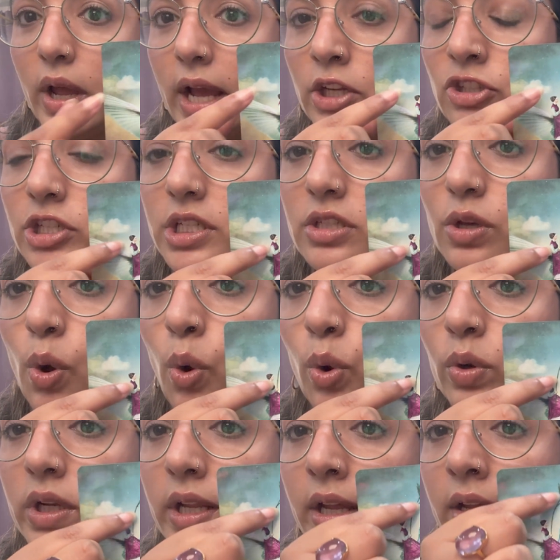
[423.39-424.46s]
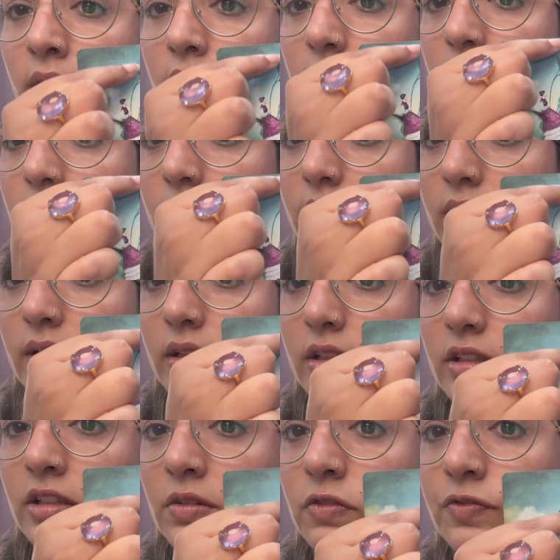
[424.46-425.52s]
and she's holding
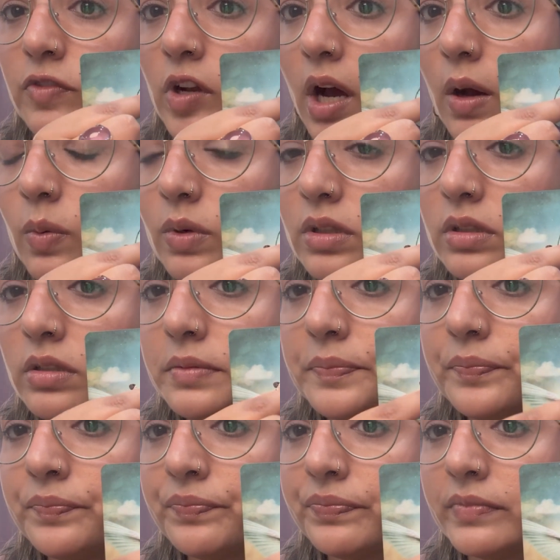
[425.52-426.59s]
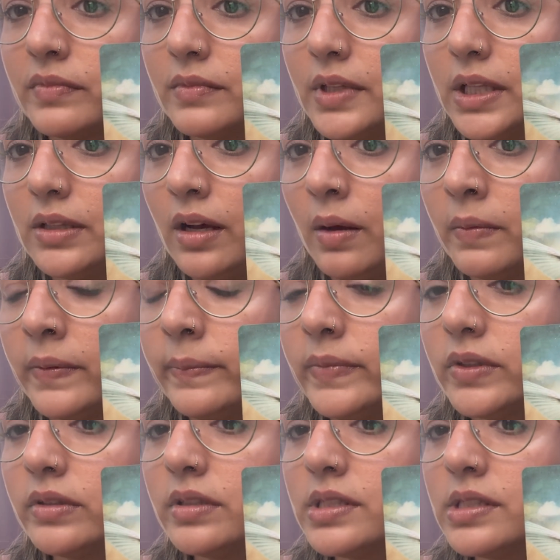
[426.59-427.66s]
the flower that the
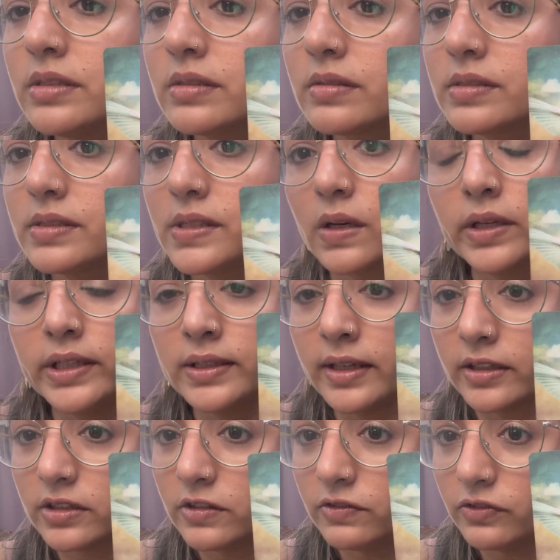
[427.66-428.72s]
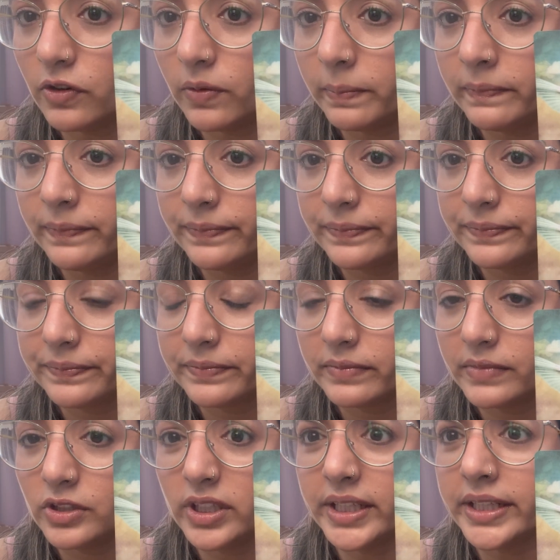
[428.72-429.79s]
hummingbird is sucking nectar from,
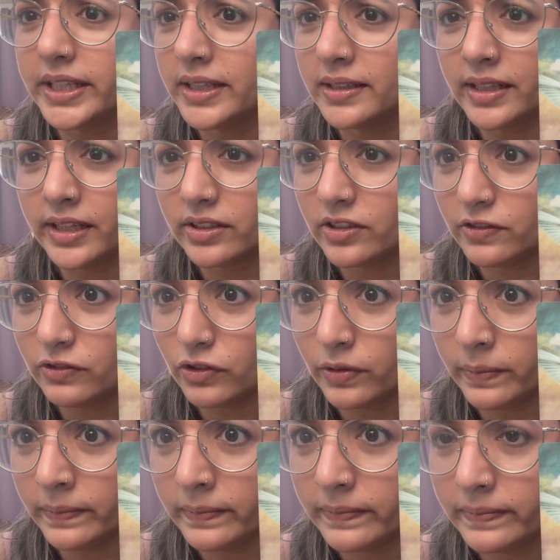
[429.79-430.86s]
drinking nectar from.